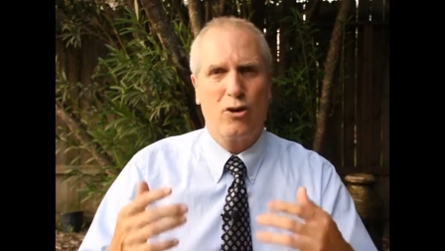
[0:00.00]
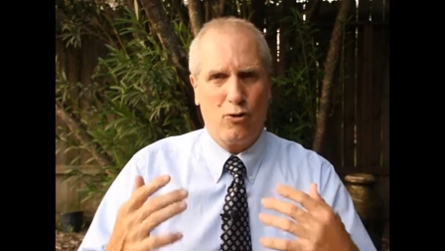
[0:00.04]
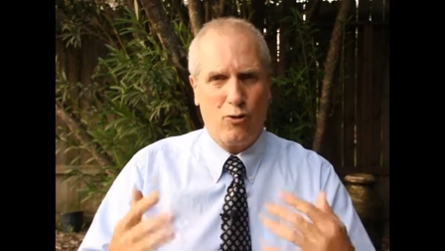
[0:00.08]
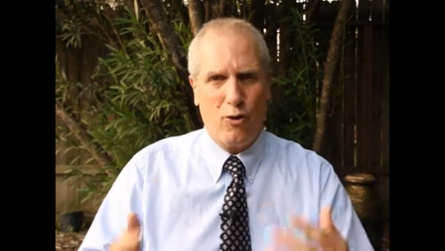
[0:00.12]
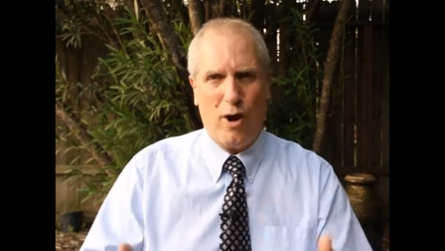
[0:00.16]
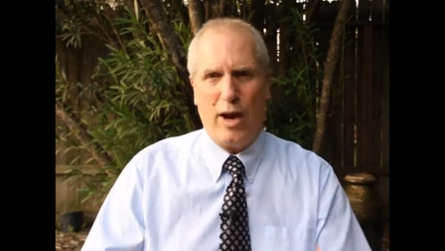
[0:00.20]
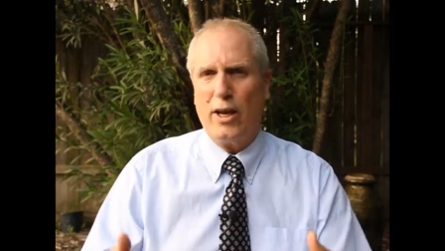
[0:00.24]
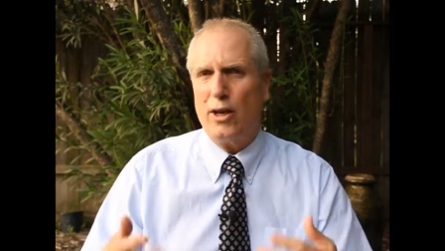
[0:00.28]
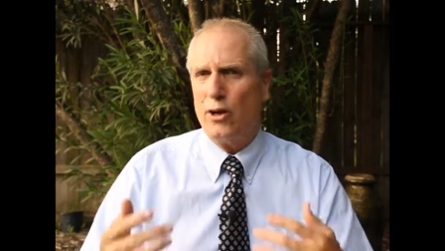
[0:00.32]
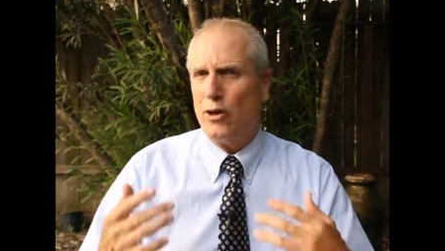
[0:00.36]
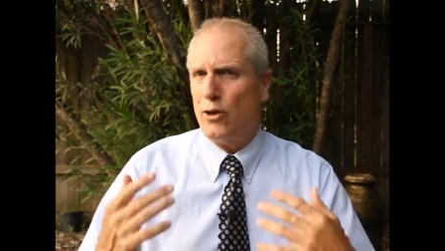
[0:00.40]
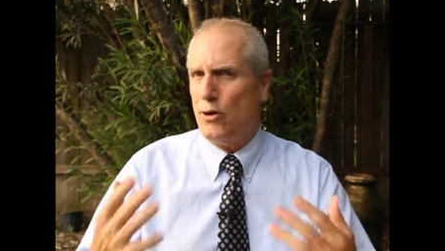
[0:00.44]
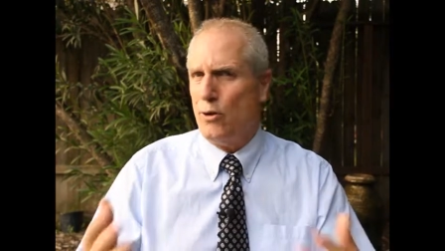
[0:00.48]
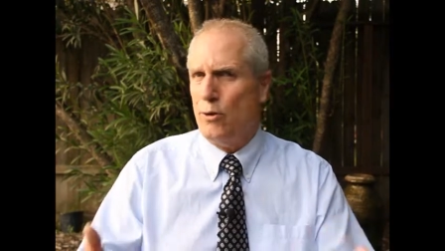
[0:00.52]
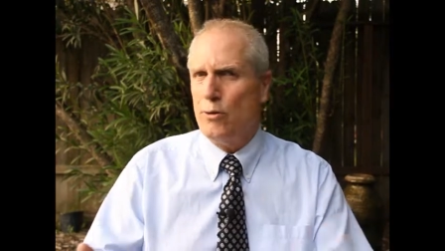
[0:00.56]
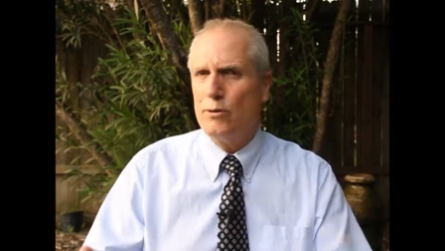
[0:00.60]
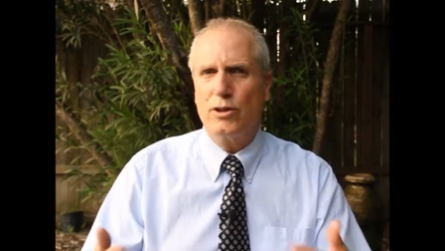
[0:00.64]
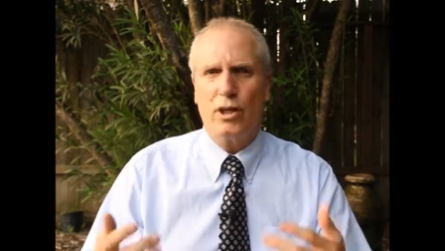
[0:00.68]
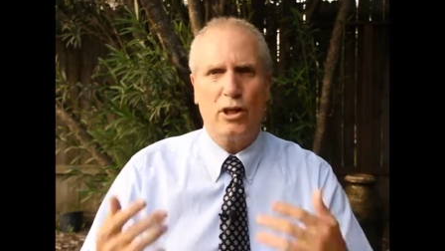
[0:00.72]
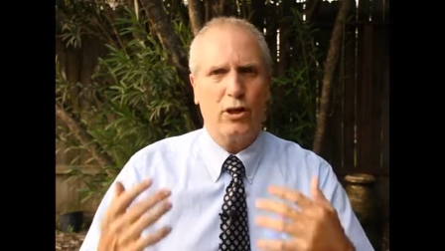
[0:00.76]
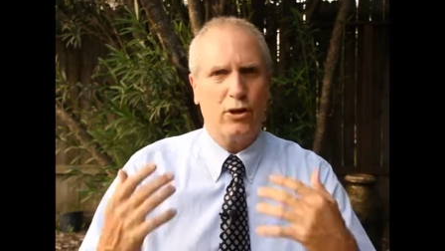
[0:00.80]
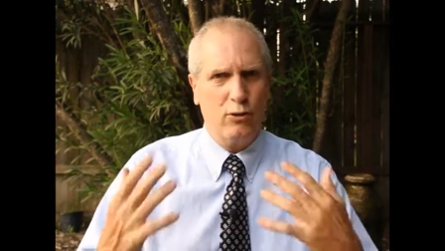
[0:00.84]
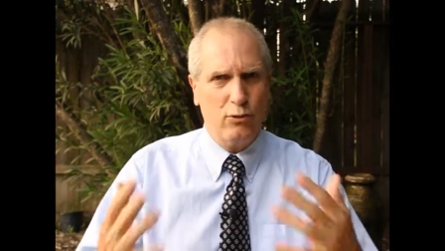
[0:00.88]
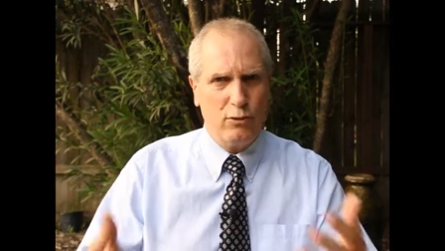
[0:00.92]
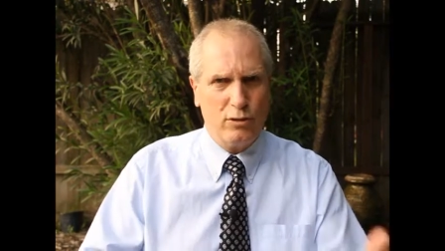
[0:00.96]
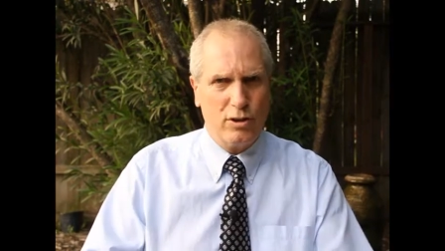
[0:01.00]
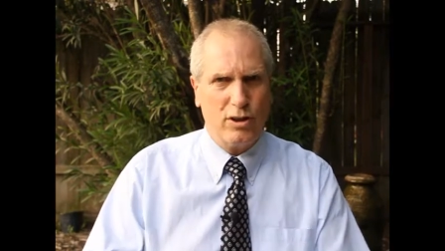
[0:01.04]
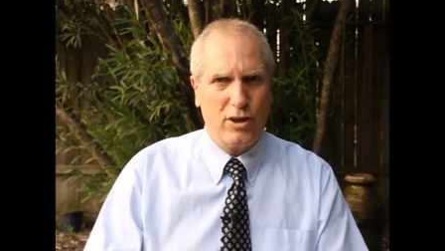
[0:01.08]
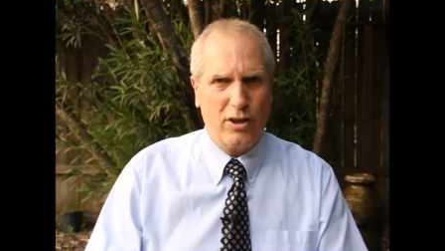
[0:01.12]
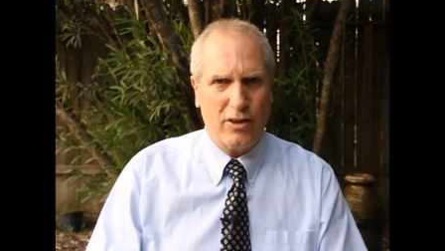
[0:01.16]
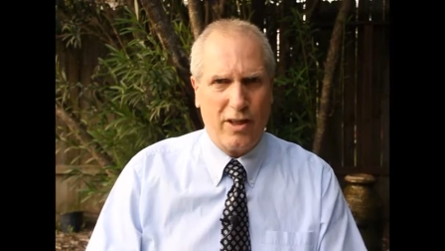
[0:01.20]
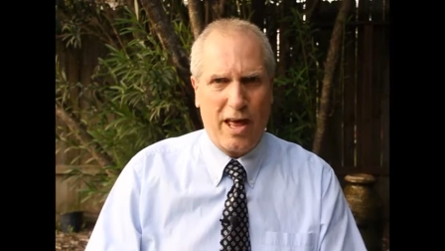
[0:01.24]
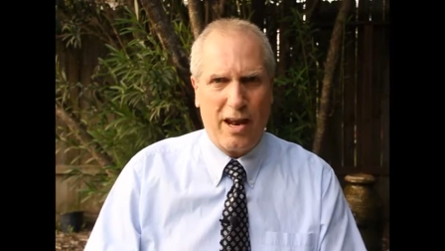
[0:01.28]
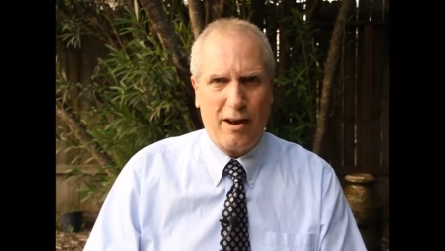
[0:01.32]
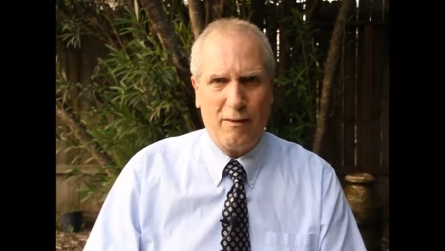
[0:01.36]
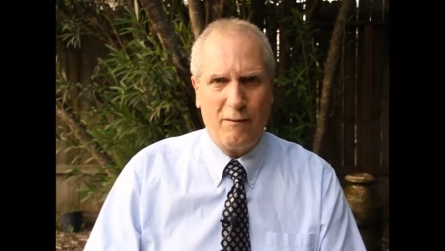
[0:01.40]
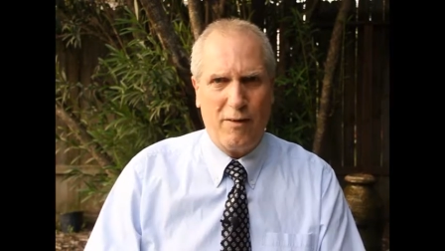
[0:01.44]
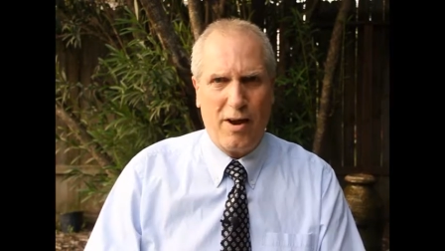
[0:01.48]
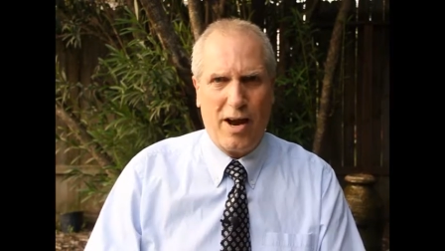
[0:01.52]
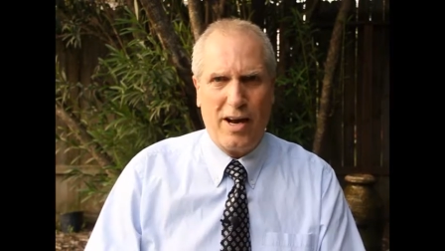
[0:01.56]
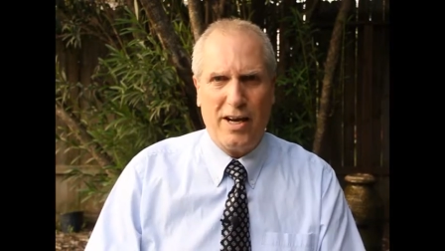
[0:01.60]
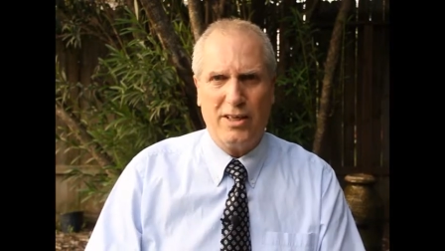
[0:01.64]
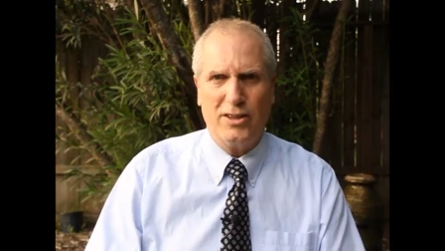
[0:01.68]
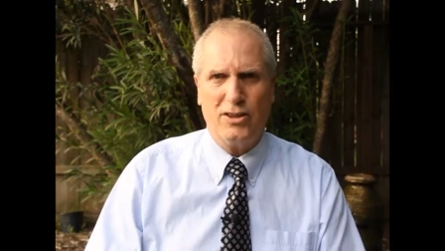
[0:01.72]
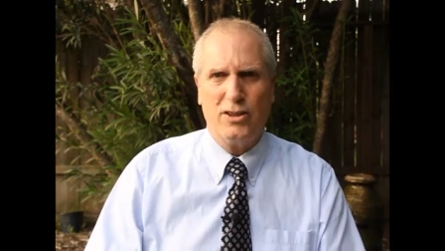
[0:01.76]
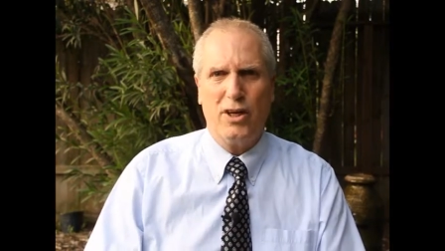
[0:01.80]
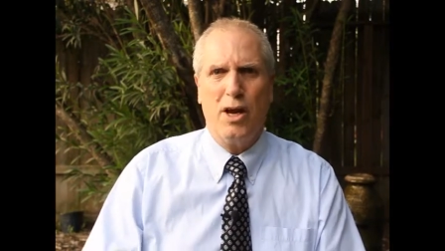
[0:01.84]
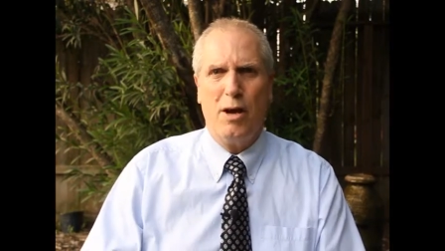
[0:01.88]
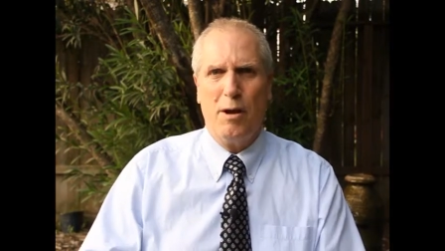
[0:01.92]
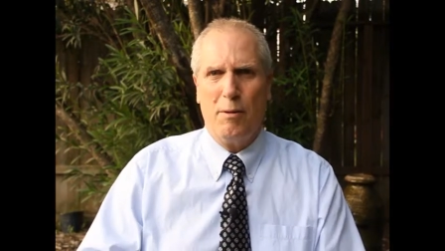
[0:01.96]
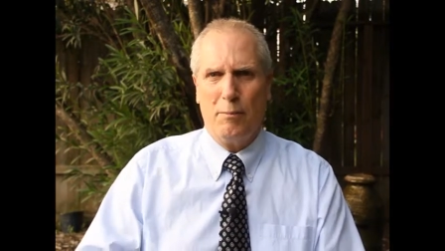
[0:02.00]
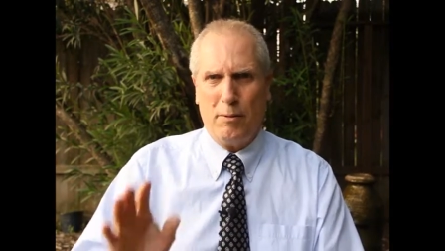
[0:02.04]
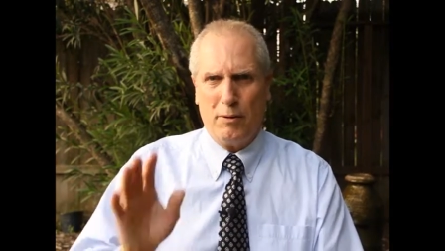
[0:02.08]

great, use it. Use it to that advantage.